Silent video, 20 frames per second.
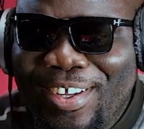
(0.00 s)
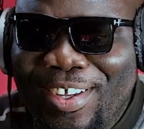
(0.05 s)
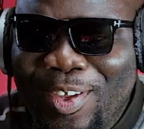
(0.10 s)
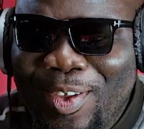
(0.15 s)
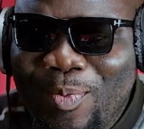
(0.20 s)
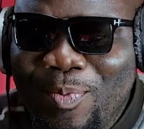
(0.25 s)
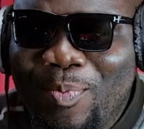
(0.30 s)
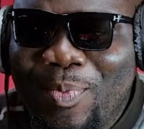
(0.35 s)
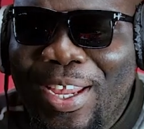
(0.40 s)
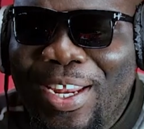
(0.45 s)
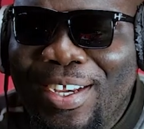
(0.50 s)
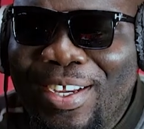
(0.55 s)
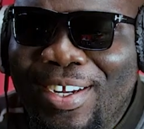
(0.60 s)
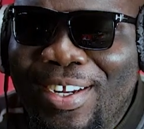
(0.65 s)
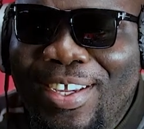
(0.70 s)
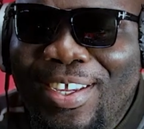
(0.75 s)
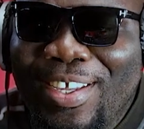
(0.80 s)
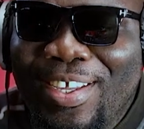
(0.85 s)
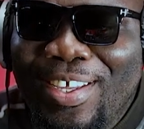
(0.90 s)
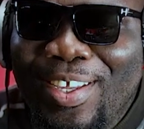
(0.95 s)
But
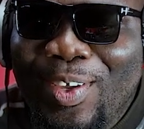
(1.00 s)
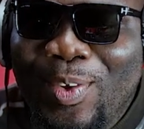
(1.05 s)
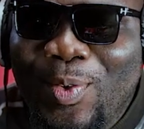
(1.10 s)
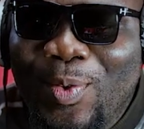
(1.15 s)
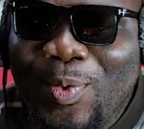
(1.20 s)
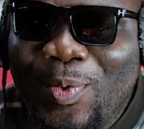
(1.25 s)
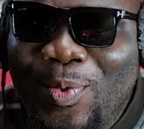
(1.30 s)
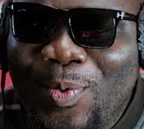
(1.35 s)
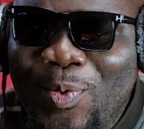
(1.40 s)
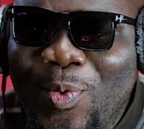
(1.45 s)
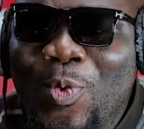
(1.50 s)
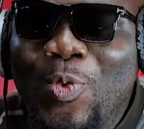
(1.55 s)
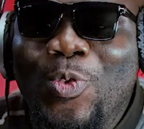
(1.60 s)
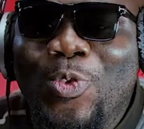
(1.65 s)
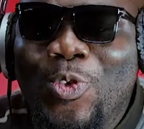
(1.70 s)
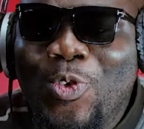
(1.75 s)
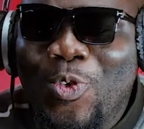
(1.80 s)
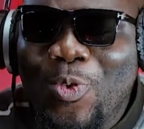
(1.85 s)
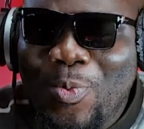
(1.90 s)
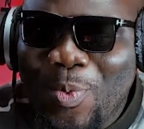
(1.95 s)
who
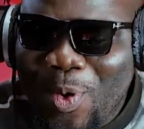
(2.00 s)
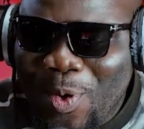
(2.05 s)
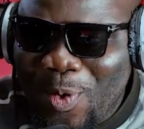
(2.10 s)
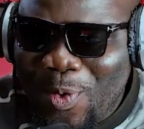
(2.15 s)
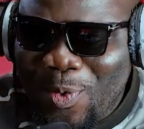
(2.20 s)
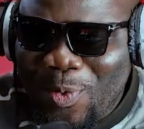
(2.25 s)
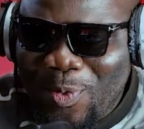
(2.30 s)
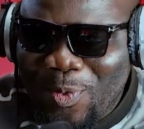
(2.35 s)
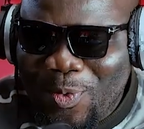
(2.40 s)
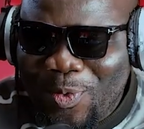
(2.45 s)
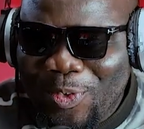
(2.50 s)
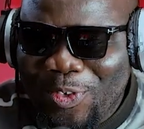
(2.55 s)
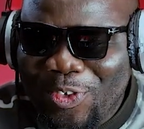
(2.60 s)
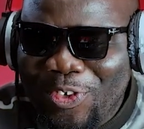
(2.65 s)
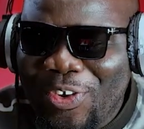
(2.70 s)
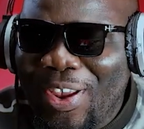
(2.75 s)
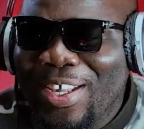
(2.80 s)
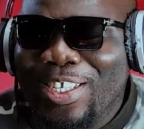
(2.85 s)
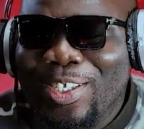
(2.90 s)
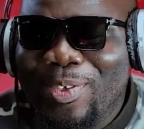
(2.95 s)
do more?
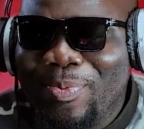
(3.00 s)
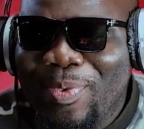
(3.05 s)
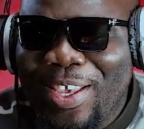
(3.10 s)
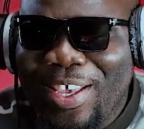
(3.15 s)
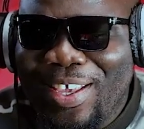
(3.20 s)
Trust me.